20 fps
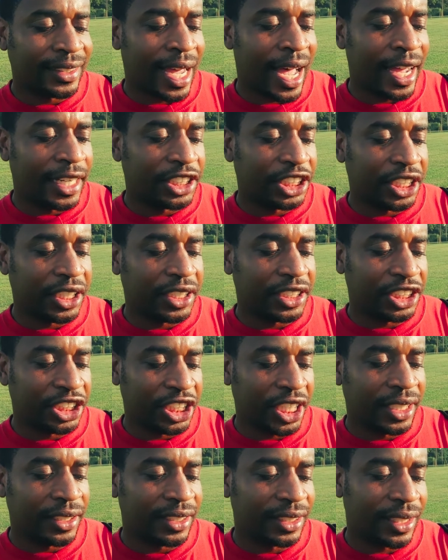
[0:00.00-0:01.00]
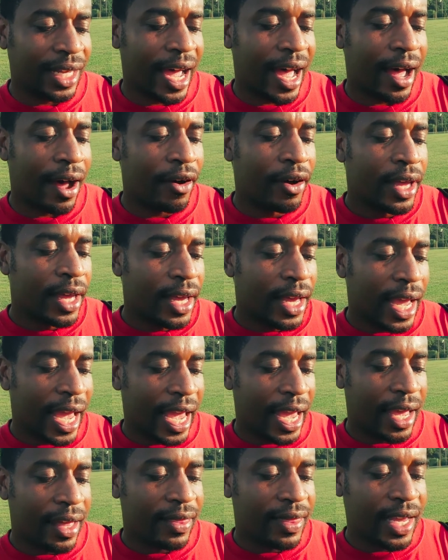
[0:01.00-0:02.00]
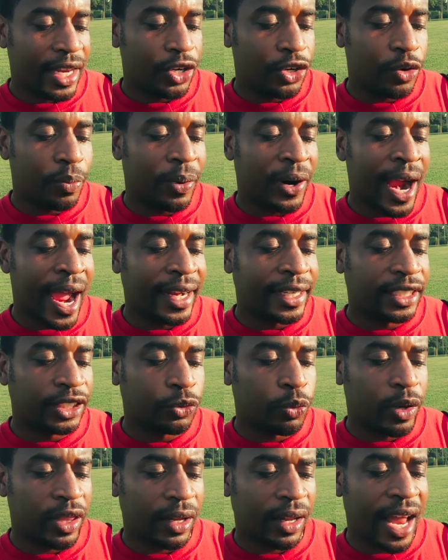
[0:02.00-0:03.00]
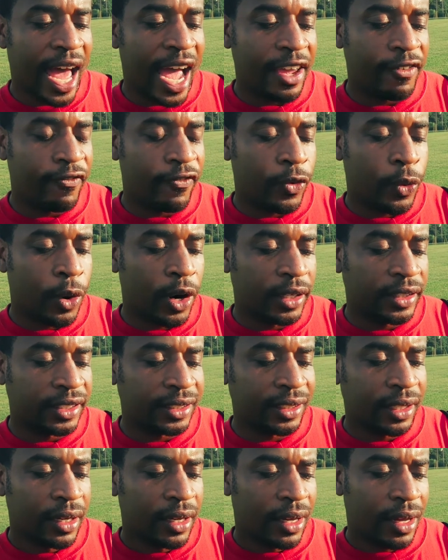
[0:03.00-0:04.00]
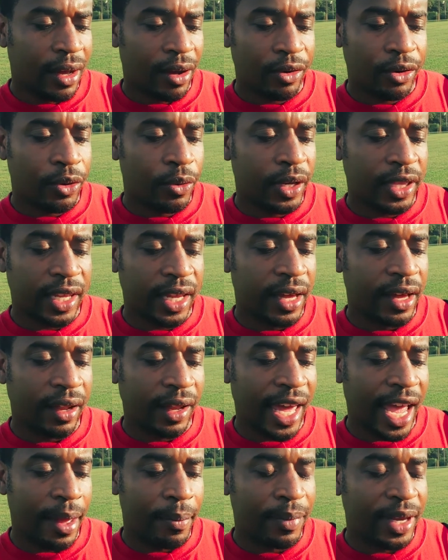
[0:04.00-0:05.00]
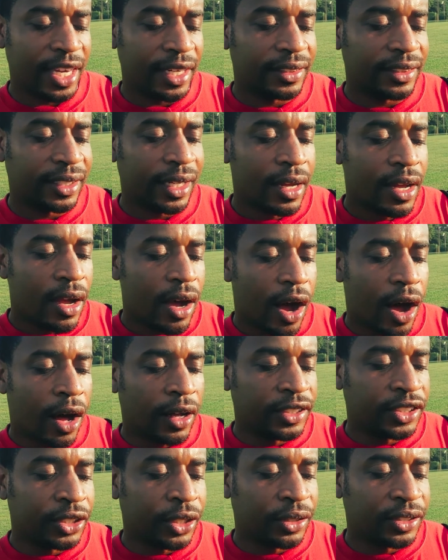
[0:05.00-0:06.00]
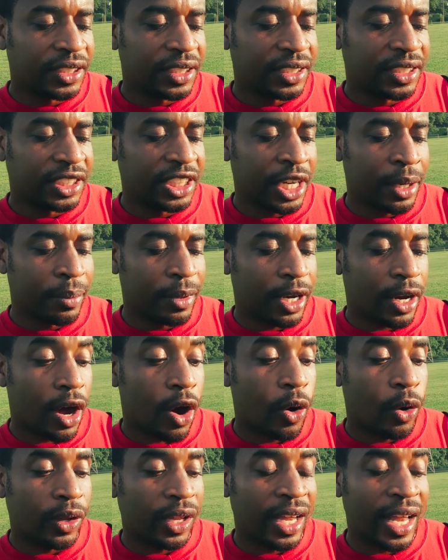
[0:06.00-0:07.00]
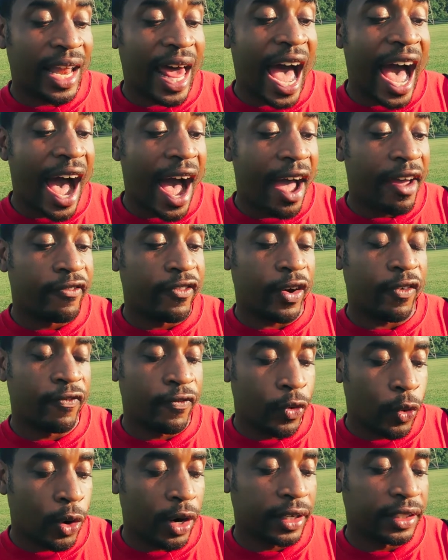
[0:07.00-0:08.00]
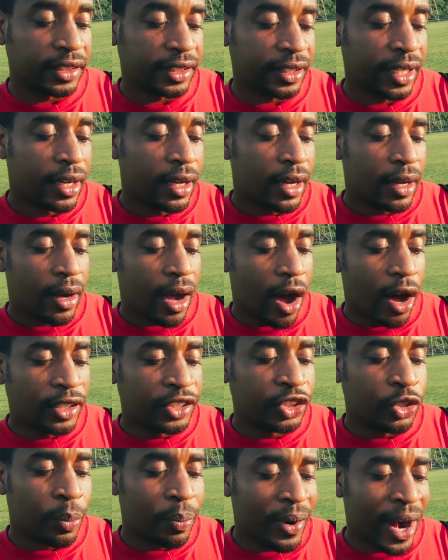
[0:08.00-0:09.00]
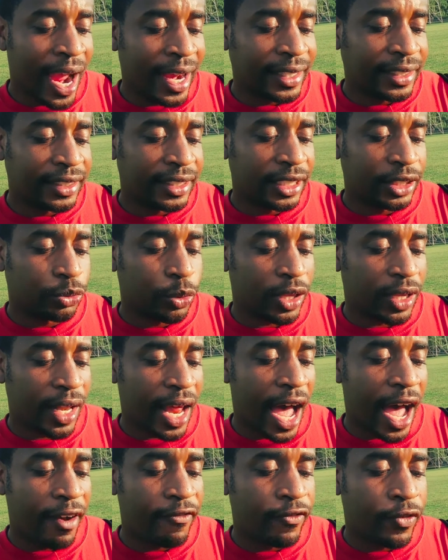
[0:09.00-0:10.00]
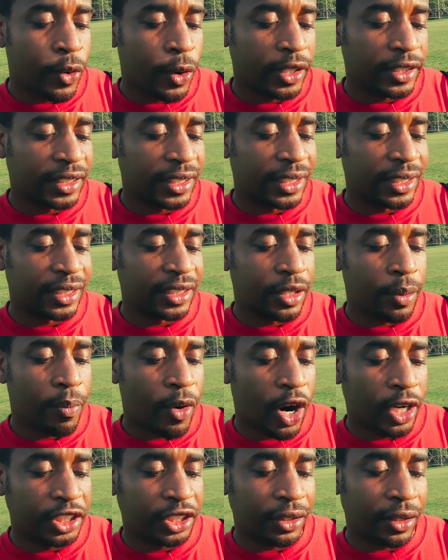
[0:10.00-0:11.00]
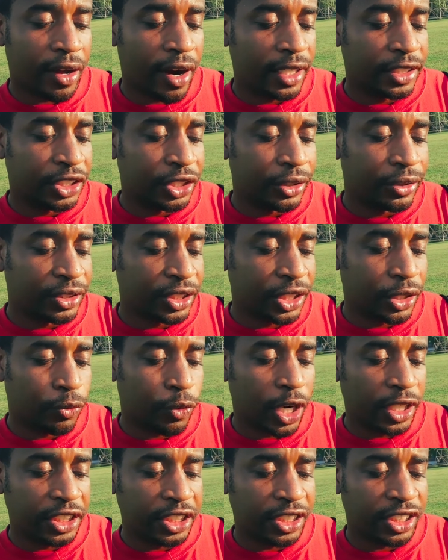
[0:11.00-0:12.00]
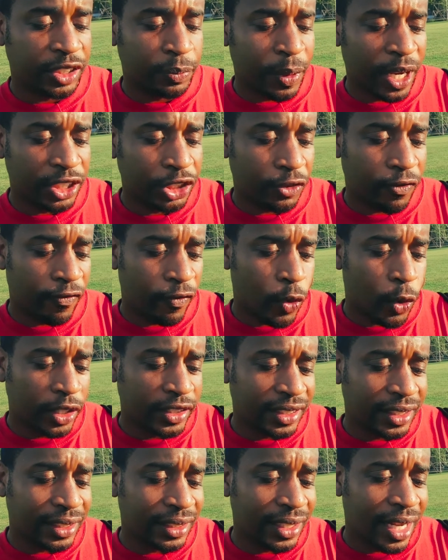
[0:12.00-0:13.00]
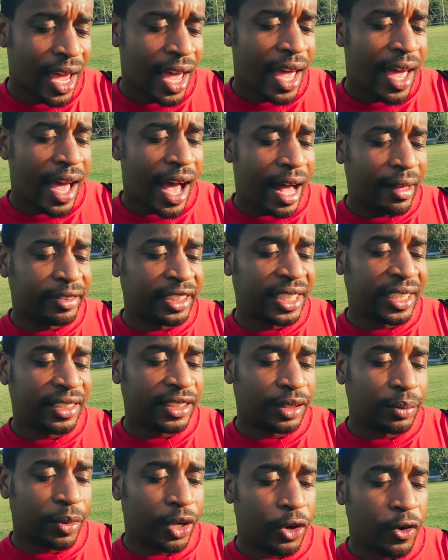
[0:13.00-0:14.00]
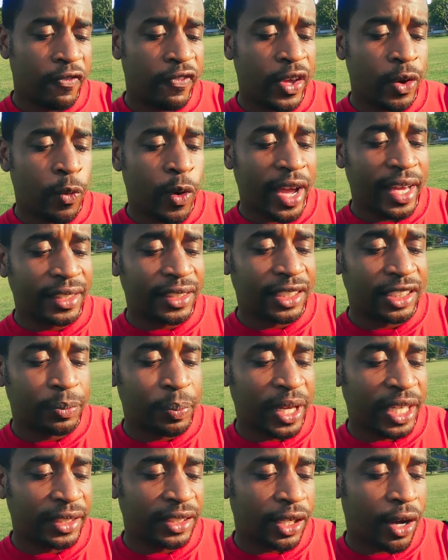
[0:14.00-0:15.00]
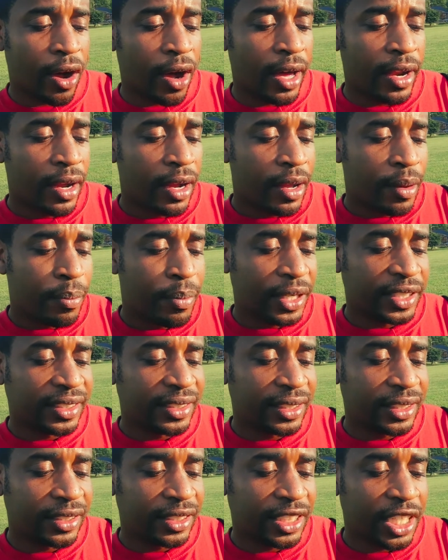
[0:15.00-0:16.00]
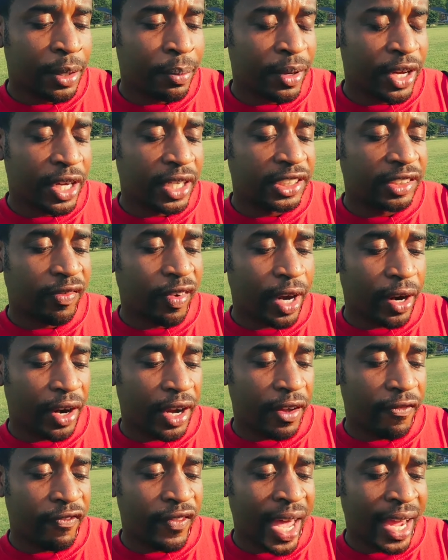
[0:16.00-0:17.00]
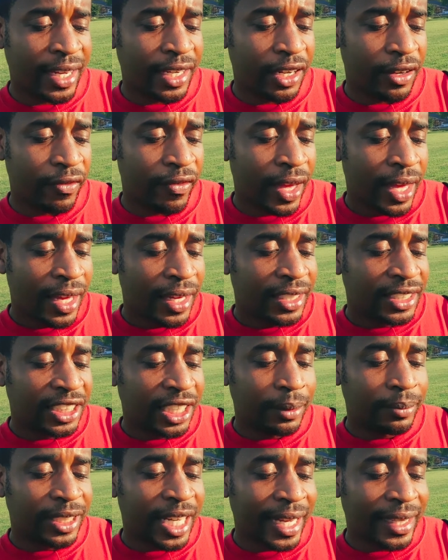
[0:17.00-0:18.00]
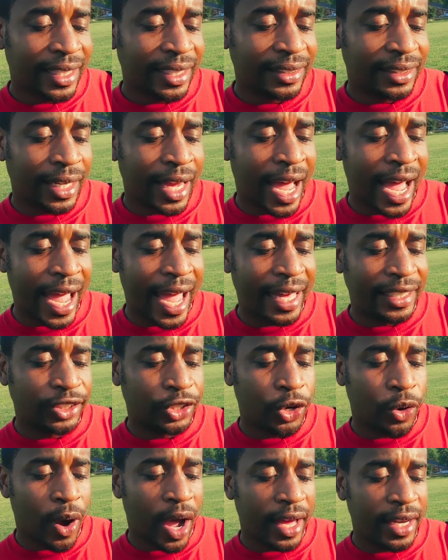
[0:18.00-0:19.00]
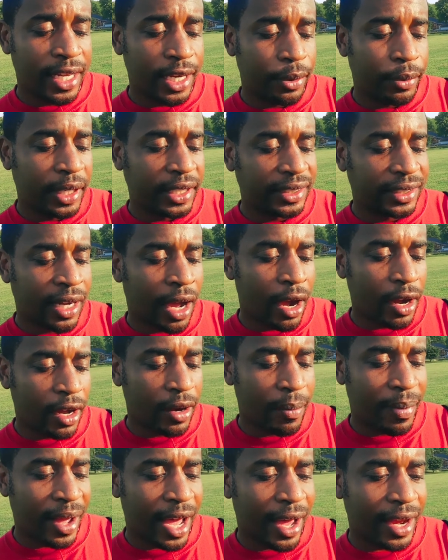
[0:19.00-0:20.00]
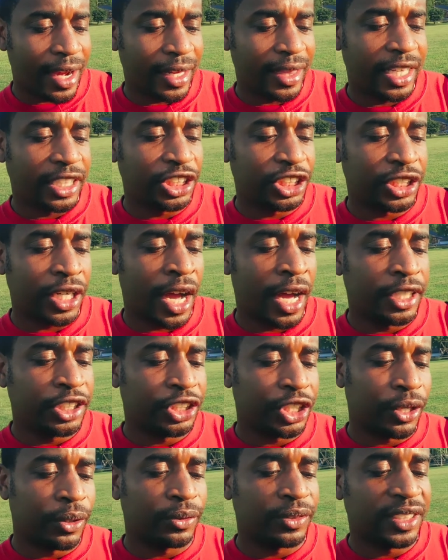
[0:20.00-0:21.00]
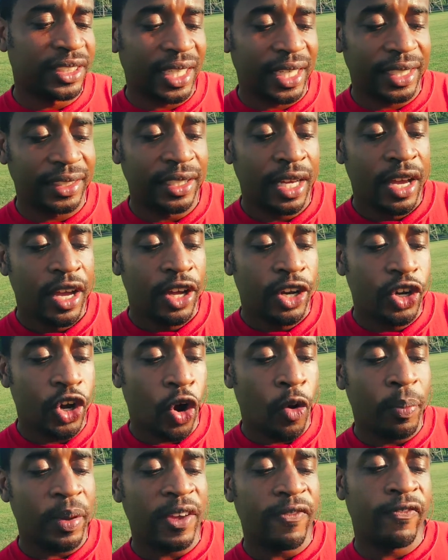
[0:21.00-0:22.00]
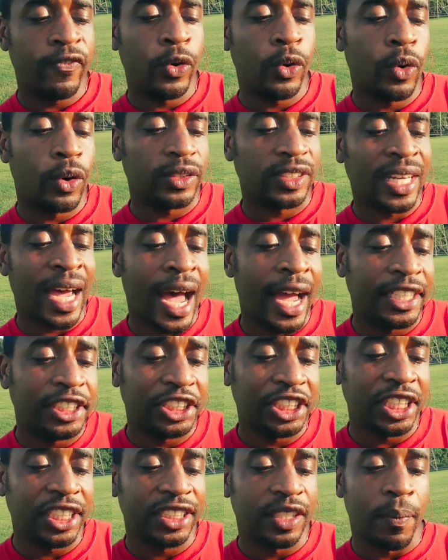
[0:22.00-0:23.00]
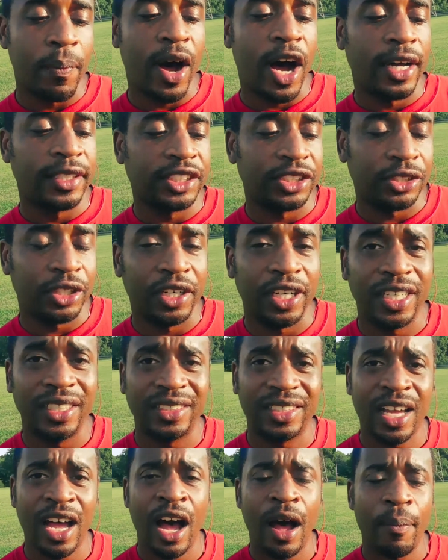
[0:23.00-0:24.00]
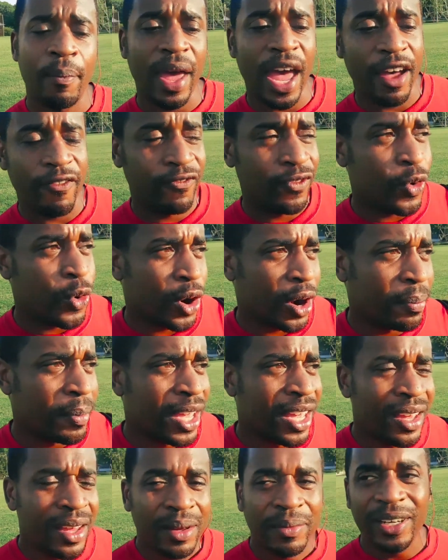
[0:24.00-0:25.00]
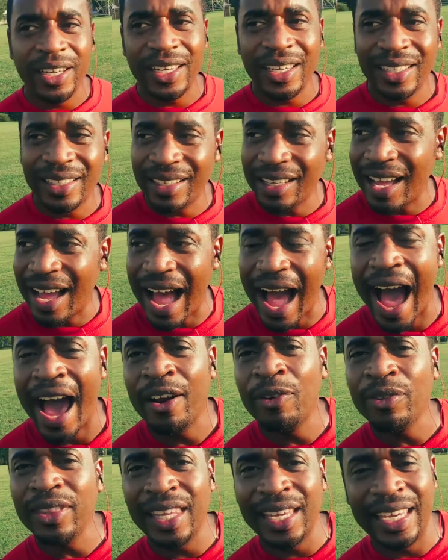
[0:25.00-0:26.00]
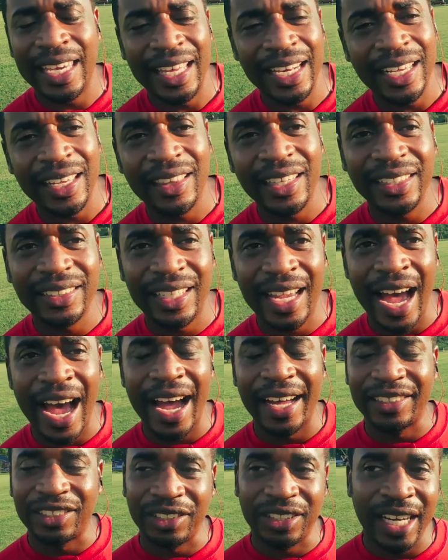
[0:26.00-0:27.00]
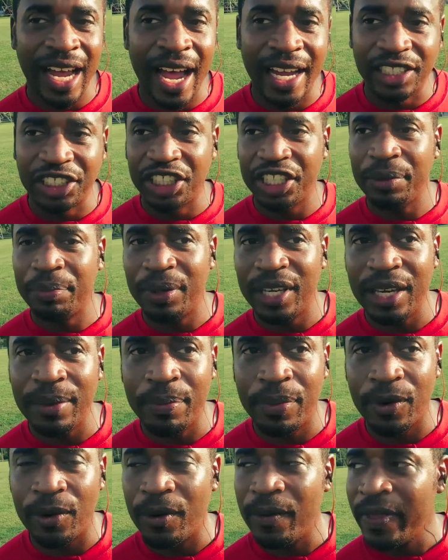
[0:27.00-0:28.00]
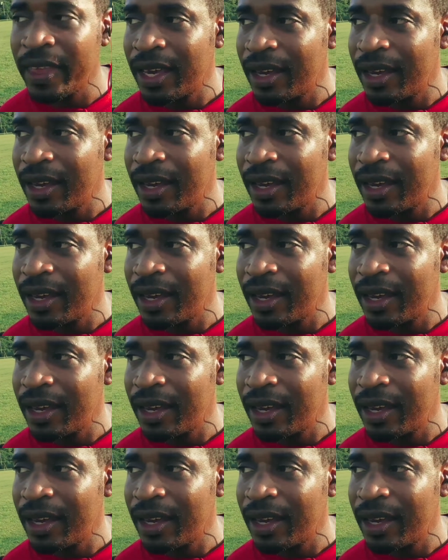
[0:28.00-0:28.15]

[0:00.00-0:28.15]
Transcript: Tai Chi is Chin style, and they do practice with life force. I don't know what the hell that means. Also Sistema, live force. Also practices with live force. It is the martial arts used in Russian special forces. I've seen some goofy ways it's been taught, but Sistema is very effective. Seems like this guy has no idea what he's talking about. And then Sean Jones says, don't be fooled. Tai Chi is a monster in its combat form. But I don't think any of these guys are Tai Chi people.